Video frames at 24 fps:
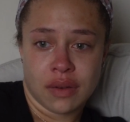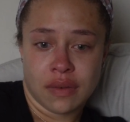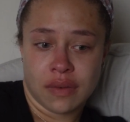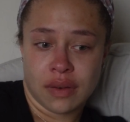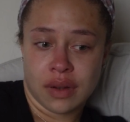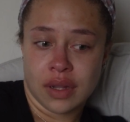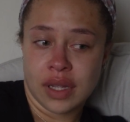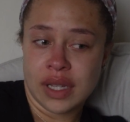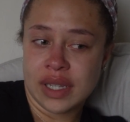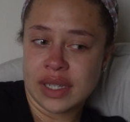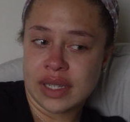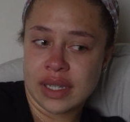for
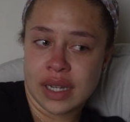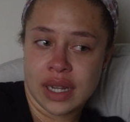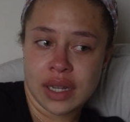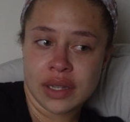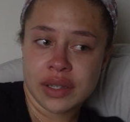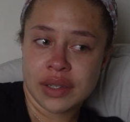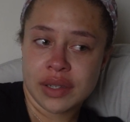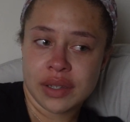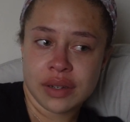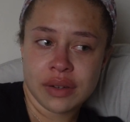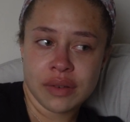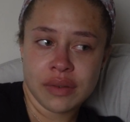these
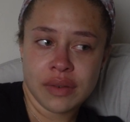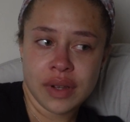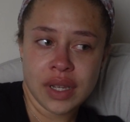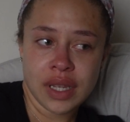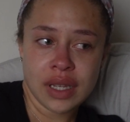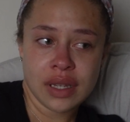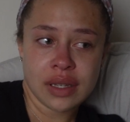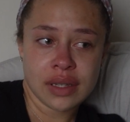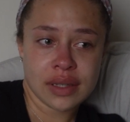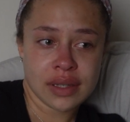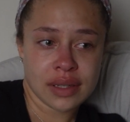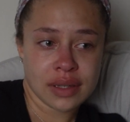last 2
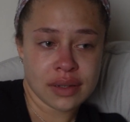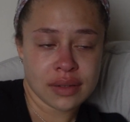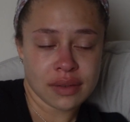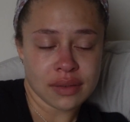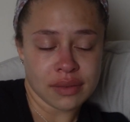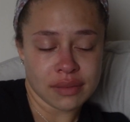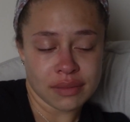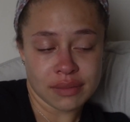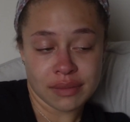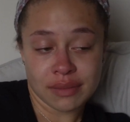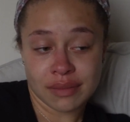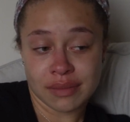weeks.
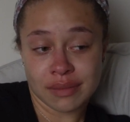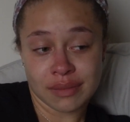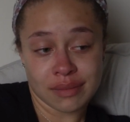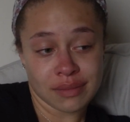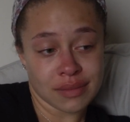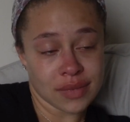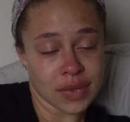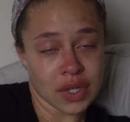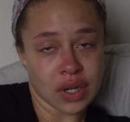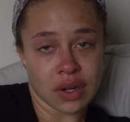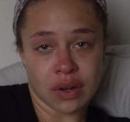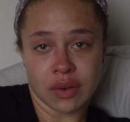
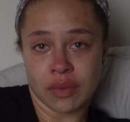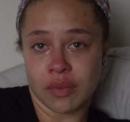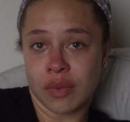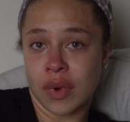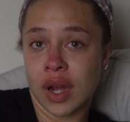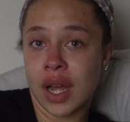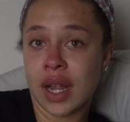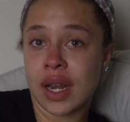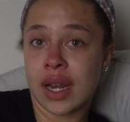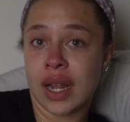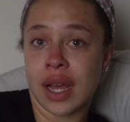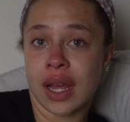On
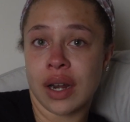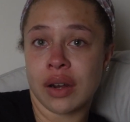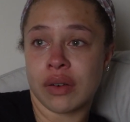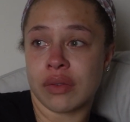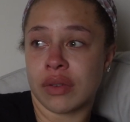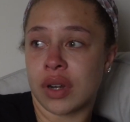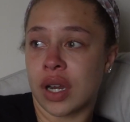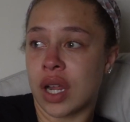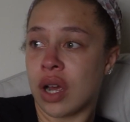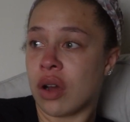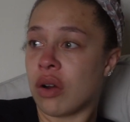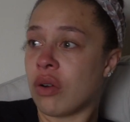what? I
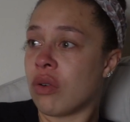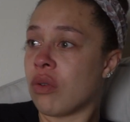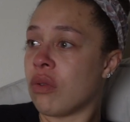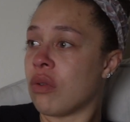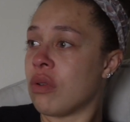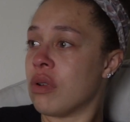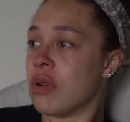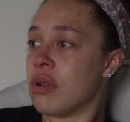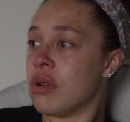don't know.